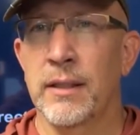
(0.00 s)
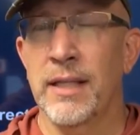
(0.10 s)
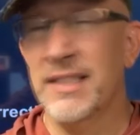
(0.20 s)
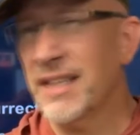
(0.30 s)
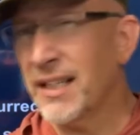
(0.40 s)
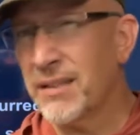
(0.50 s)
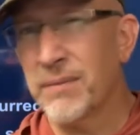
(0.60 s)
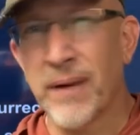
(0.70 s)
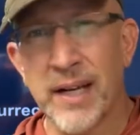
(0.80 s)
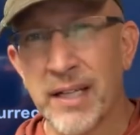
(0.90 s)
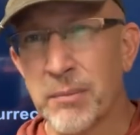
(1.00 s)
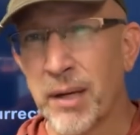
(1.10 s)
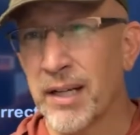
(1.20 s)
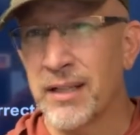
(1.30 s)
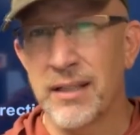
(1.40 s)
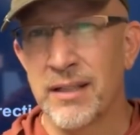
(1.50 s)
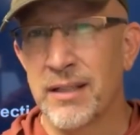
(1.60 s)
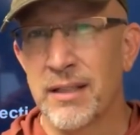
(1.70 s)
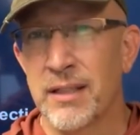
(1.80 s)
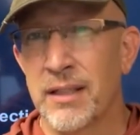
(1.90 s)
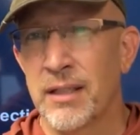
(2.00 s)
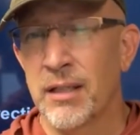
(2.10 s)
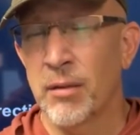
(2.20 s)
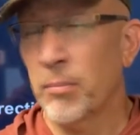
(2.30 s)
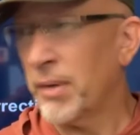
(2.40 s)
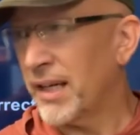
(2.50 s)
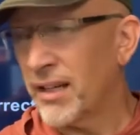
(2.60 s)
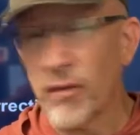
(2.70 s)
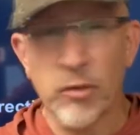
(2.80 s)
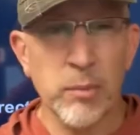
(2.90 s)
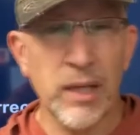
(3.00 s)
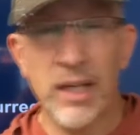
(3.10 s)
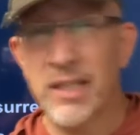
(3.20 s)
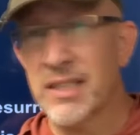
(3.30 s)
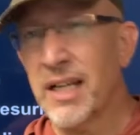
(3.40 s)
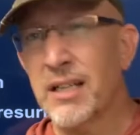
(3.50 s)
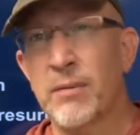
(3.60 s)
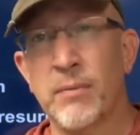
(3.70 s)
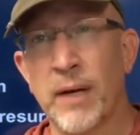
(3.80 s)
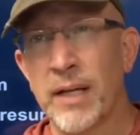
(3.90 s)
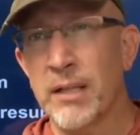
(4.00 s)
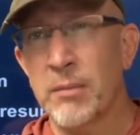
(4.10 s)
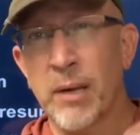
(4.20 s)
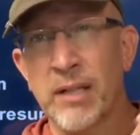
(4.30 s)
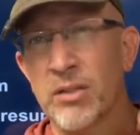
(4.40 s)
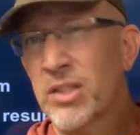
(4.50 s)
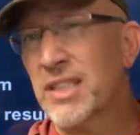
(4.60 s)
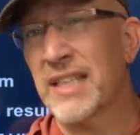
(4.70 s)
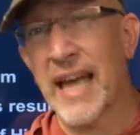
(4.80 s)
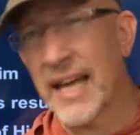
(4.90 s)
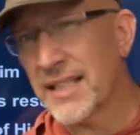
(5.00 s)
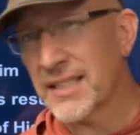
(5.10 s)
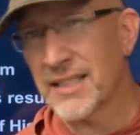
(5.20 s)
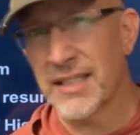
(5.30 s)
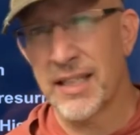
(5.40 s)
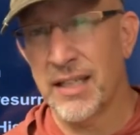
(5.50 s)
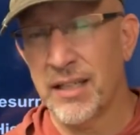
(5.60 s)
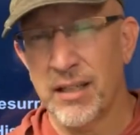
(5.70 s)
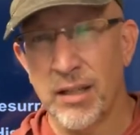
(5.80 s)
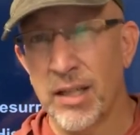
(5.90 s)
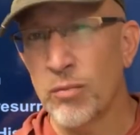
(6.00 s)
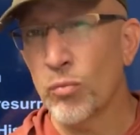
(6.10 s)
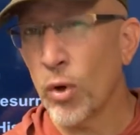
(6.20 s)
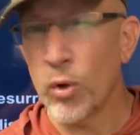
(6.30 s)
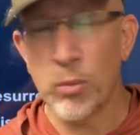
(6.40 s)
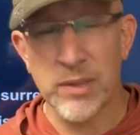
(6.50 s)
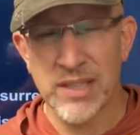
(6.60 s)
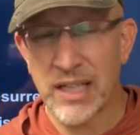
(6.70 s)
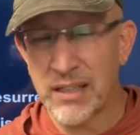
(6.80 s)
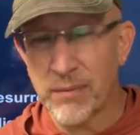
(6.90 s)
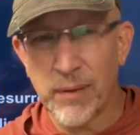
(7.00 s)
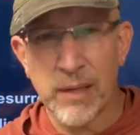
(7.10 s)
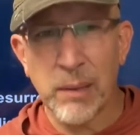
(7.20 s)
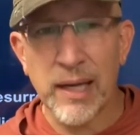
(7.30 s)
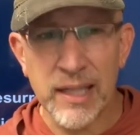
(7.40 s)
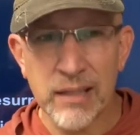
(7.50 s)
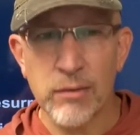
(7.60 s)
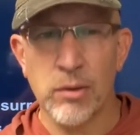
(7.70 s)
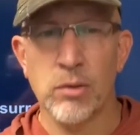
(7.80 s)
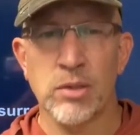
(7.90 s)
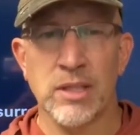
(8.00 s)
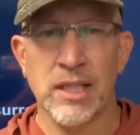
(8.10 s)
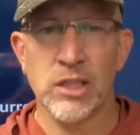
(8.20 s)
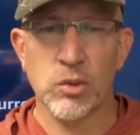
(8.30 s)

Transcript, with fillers: It's not defined by by government, it's not defined by your status in Rome, it's not defined by any of those things.